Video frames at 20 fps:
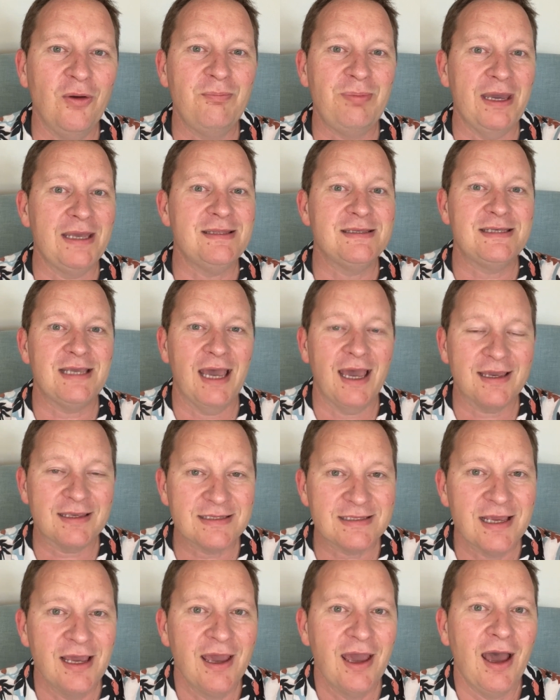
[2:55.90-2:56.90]
Pentax
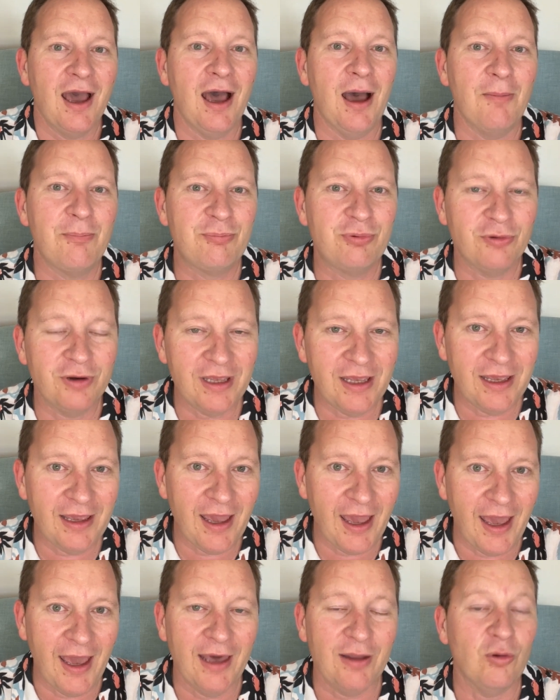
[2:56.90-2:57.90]
are bringing
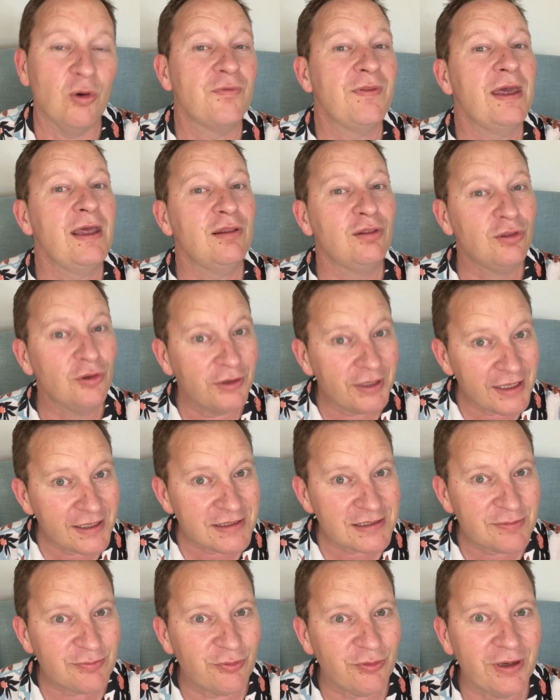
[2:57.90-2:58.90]
out, or they're looking
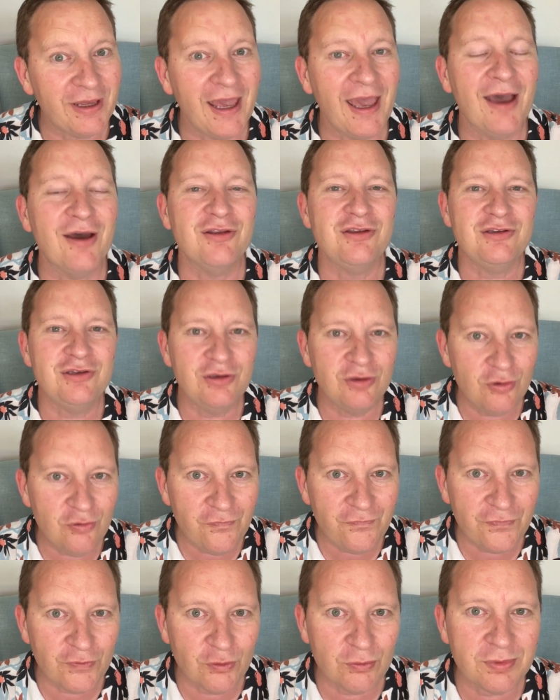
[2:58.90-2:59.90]
to bring out, new
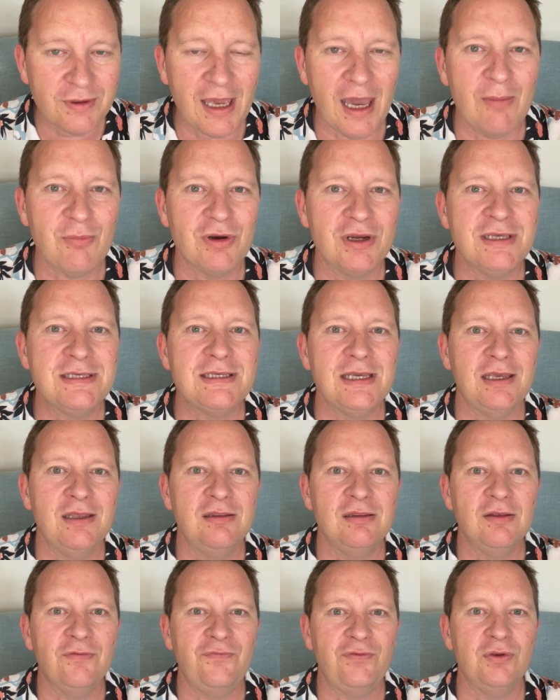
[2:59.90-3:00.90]
film cameras in
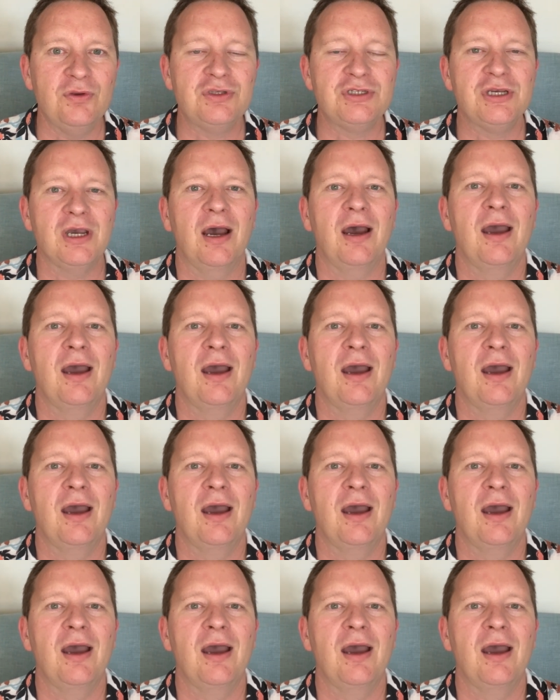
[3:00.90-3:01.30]
the future.